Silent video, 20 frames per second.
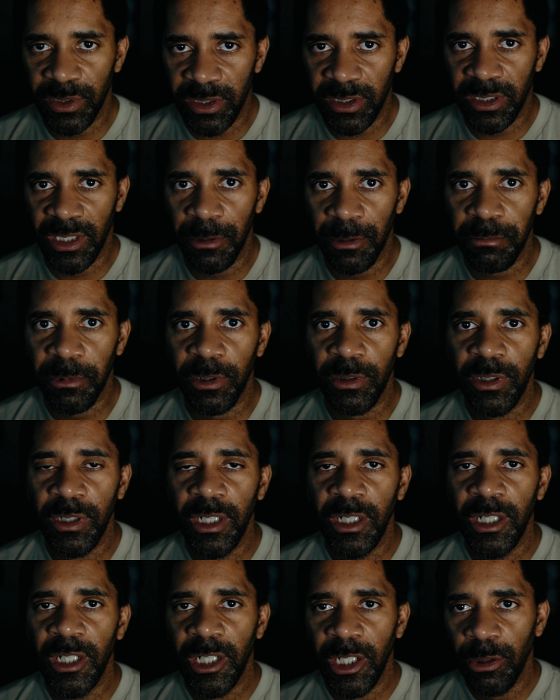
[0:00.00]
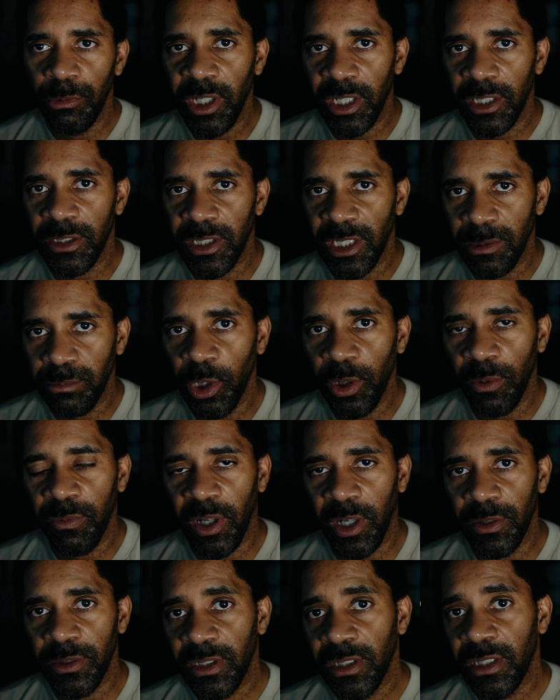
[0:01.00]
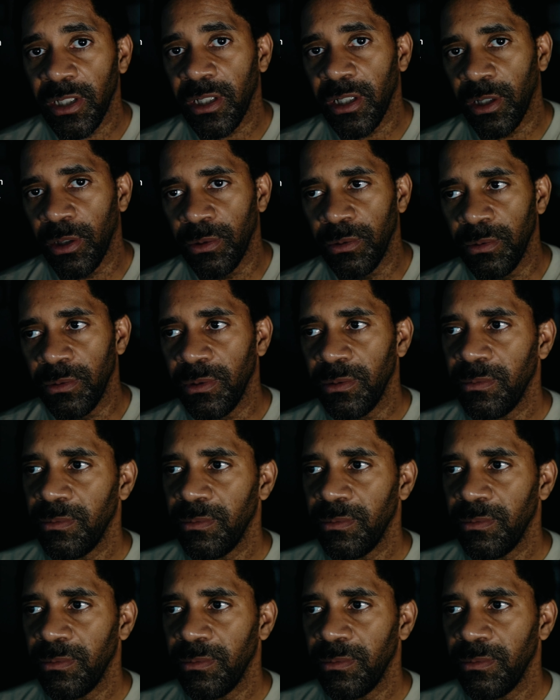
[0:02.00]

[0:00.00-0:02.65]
simple, we're going to just move on to the code.